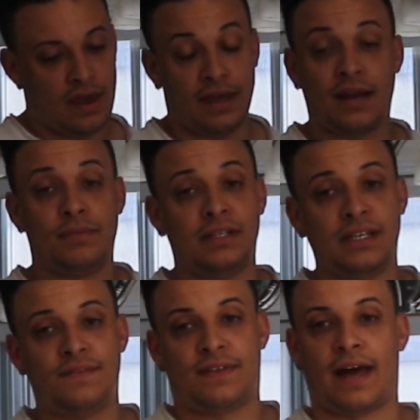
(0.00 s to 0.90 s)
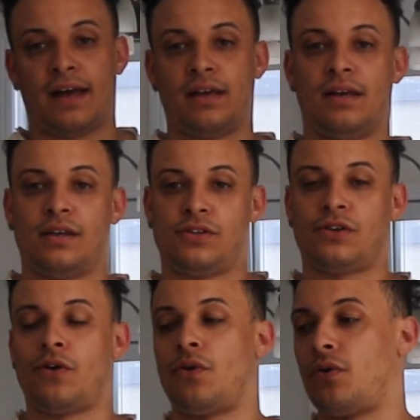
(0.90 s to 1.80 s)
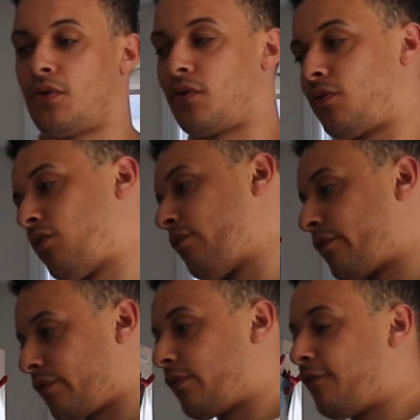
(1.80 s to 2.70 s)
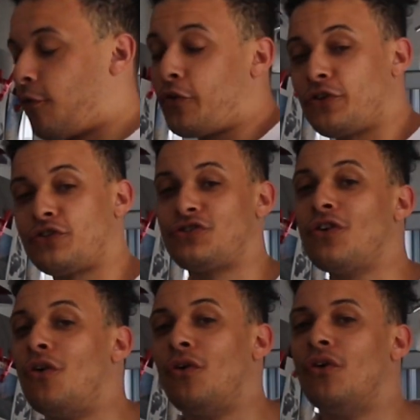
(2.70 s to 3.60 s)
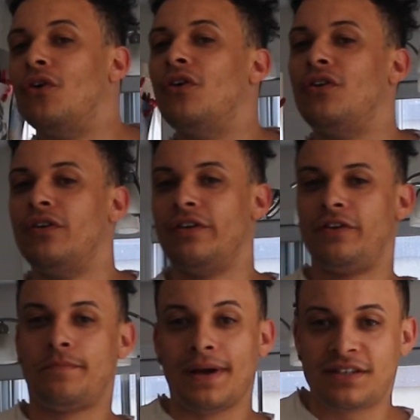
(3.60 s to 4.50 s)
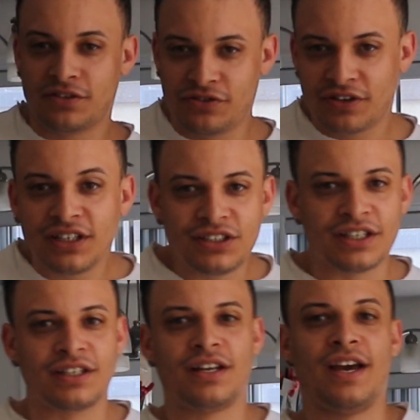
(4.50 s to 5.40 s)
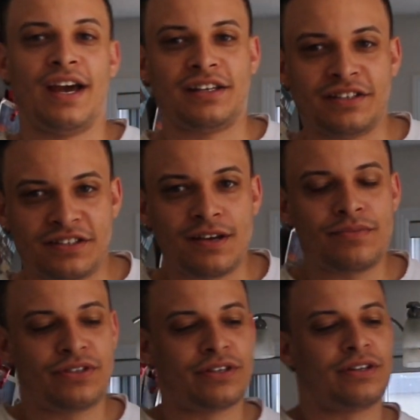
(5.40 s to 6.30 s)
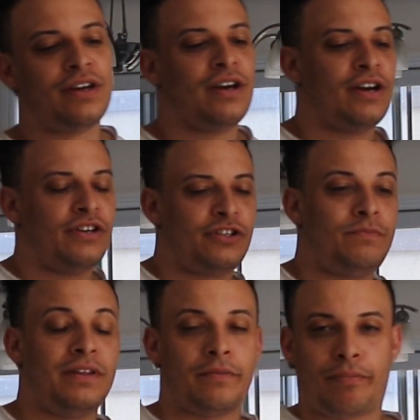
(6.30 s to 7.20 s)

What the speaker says: And I believe that. So for your soul, your best nutrition and consumption should be the